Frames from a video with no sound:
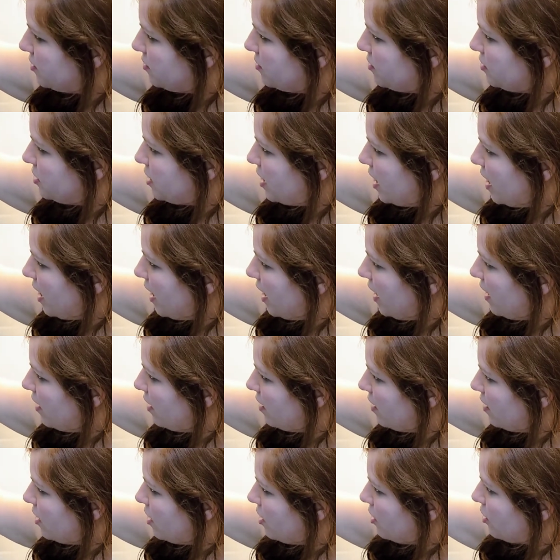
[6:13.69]
So
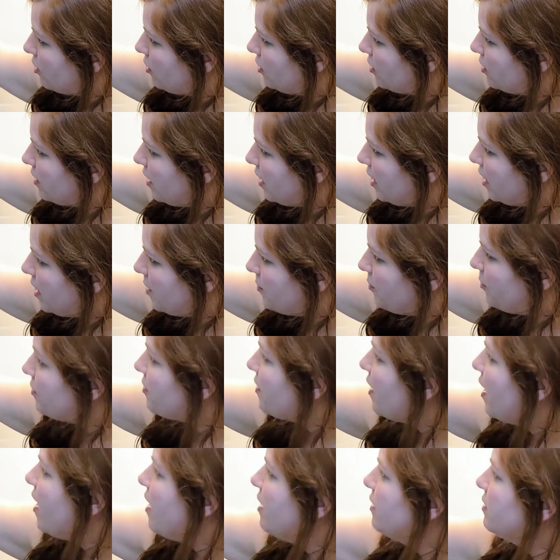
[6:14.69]
J could line up
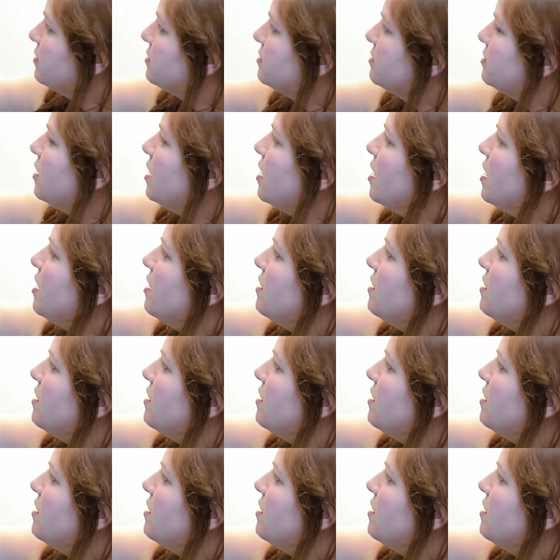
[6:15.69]
with X.